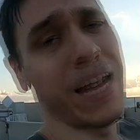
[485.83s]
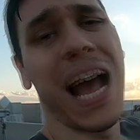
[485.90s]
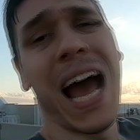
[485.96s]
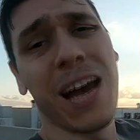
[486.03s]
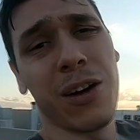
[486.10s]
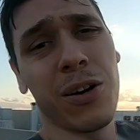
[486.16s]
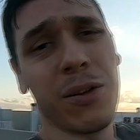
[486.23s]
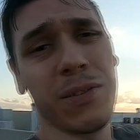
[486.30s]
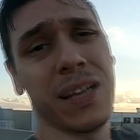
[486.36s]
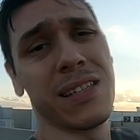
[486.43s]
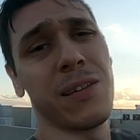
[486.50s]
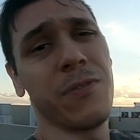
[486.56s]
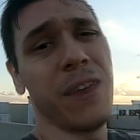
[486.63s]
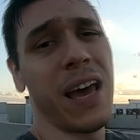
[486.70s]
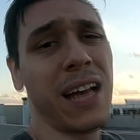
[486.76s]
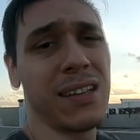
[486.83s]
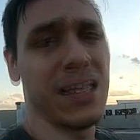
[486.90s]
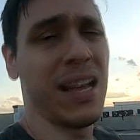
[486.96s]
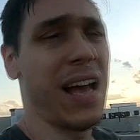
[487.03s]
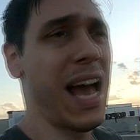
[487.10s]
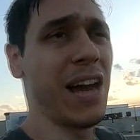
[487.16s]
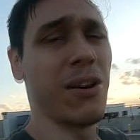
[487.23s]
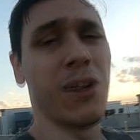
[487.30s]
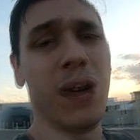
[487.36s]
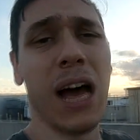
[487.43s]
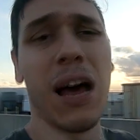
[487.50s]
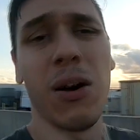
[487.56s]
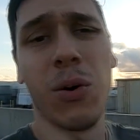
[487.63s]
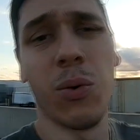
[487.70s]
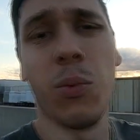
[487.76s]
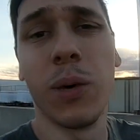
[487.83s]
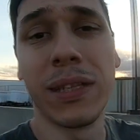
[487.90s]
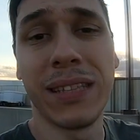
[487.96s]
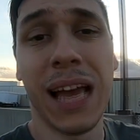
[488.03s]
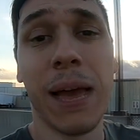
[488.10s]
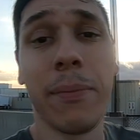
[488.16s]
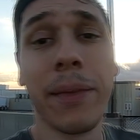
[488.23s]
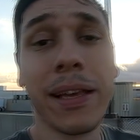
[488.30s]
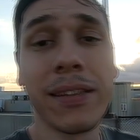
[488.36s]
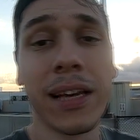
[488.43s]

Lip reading: I don't know if that's a fact. I don't know what time means,